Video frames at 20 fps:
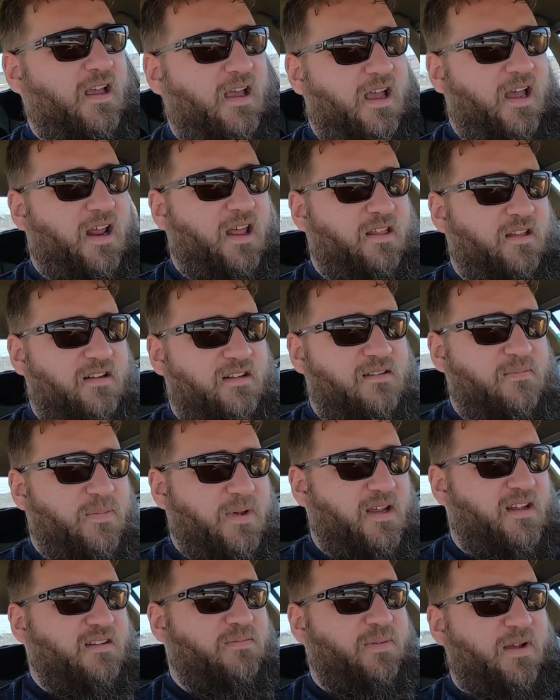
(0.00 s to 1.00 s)
And I think the
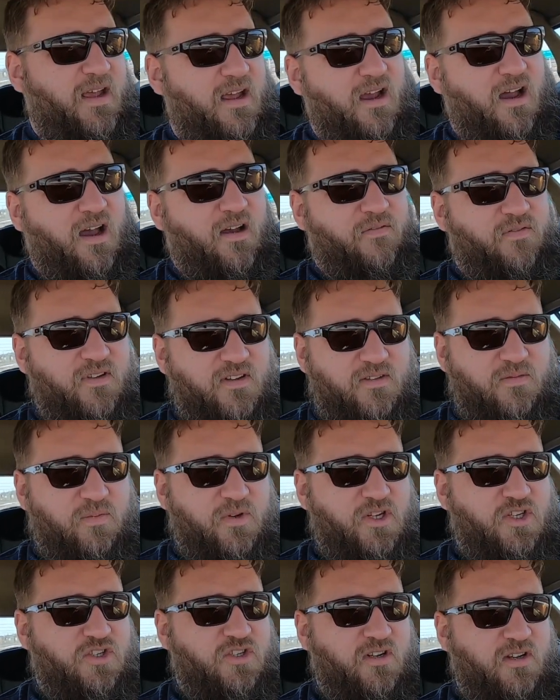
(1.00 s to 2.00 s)
biggest payoff is
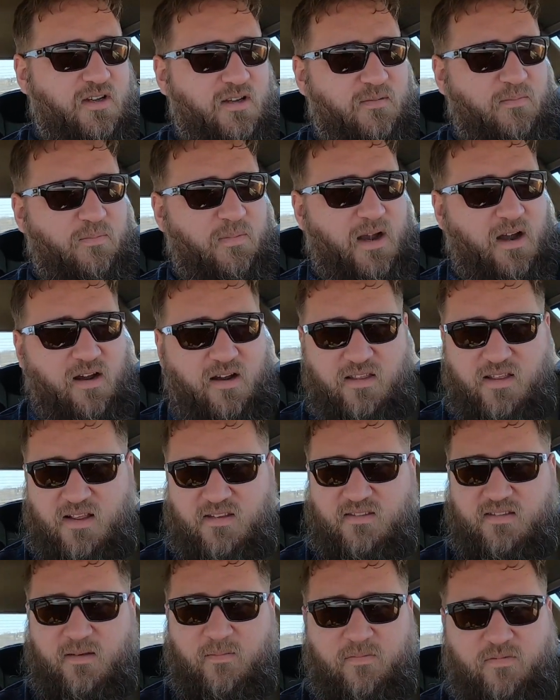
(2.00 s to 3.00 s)
we should marry that
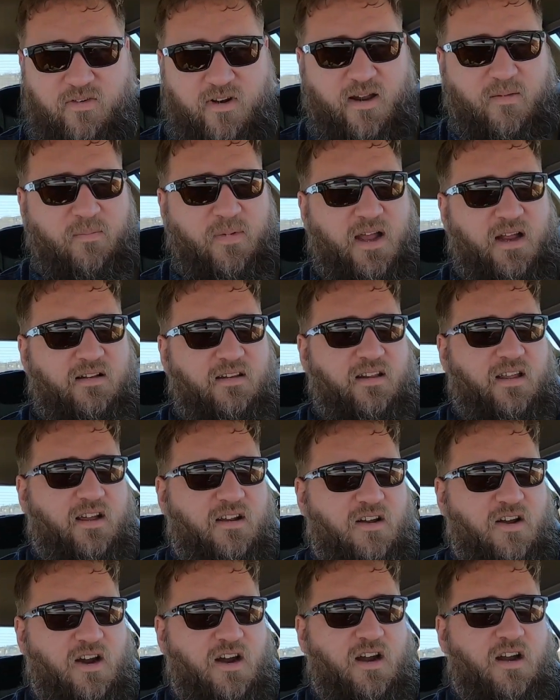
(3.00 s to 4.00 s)
subframe back to
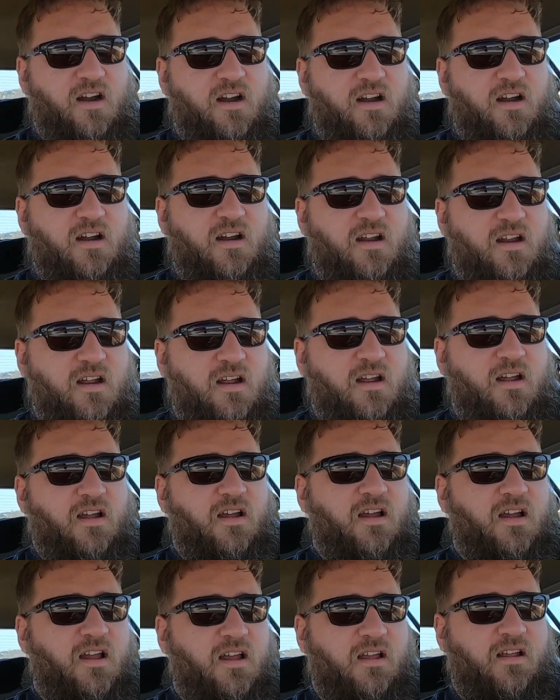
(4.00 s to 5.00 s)
that car
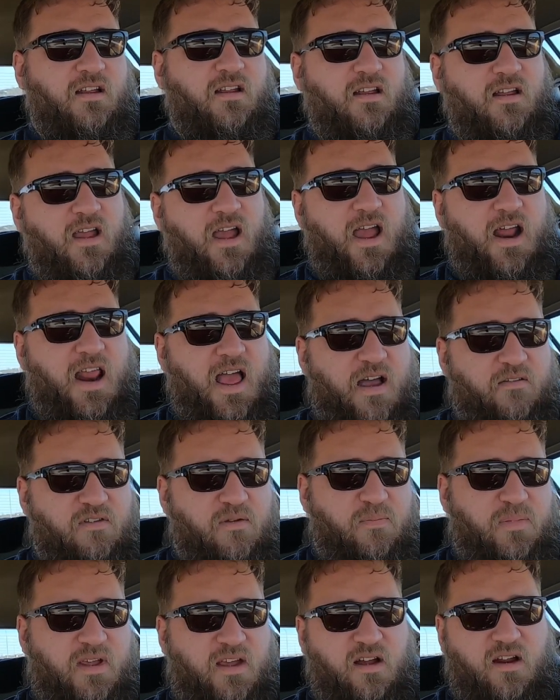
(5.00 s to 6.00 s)
and have
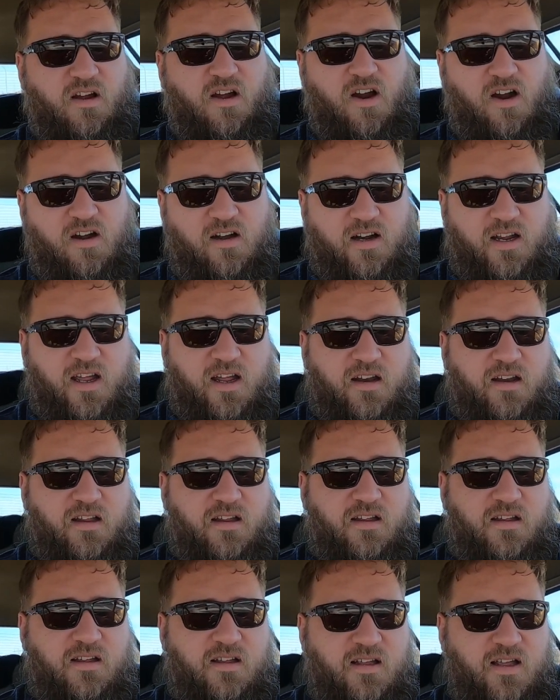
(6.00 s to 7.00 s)
it be a car again.
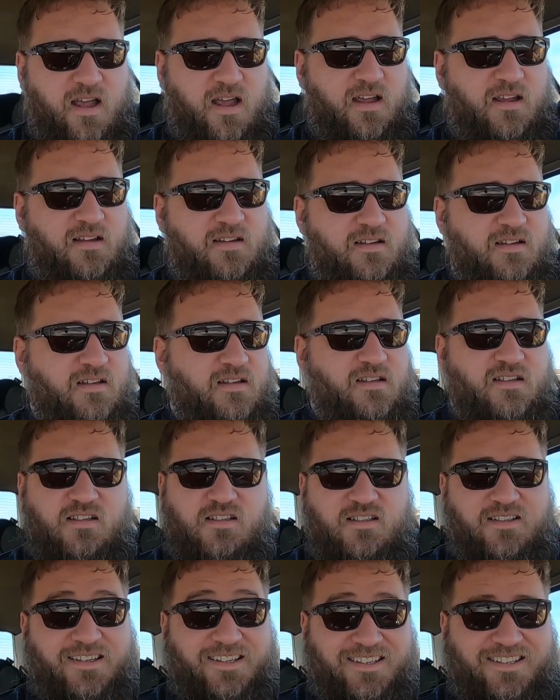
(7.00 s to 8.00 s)
Okay?
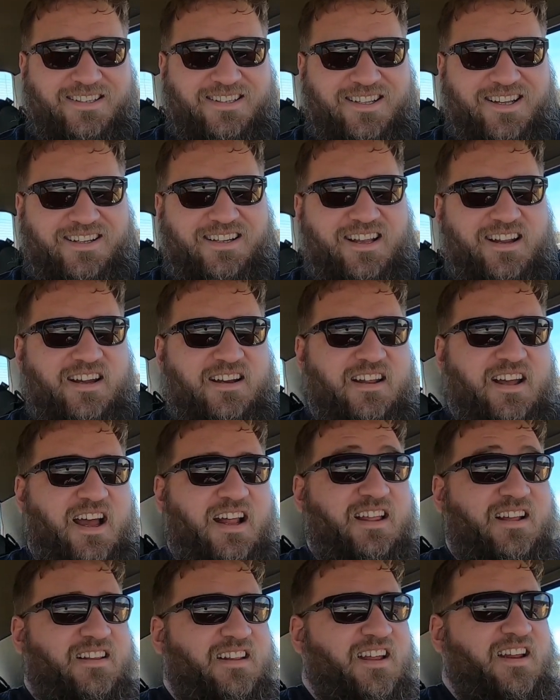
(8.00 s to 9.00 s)
Like that idea?
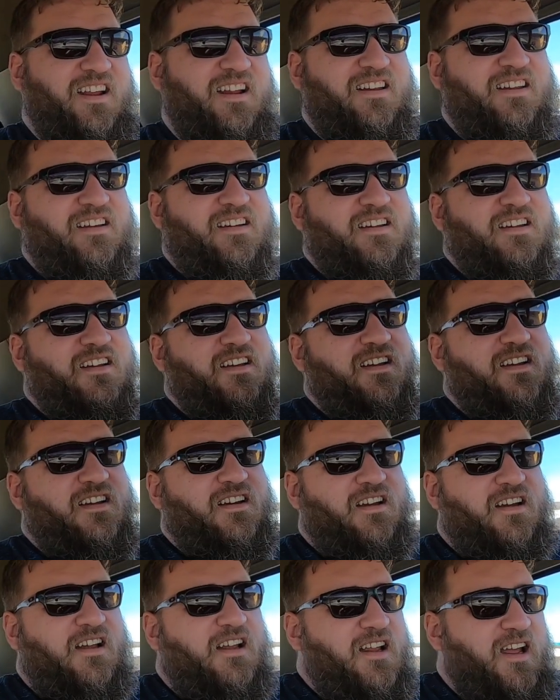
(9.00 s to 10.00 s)
I like that idea.
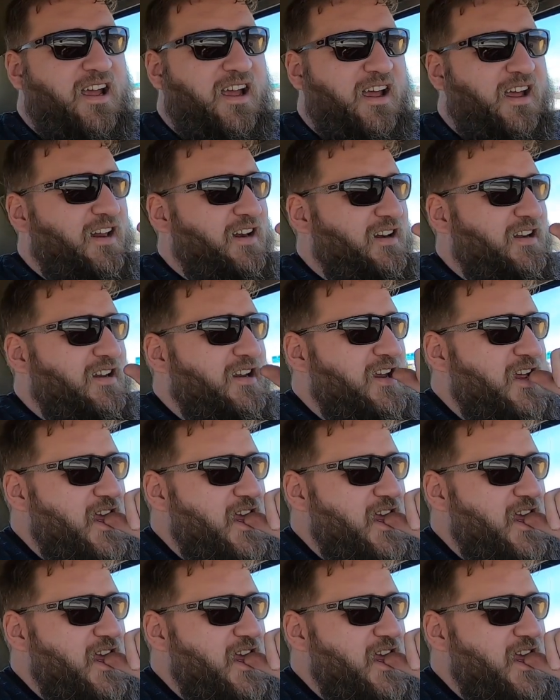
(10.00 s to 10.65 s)
And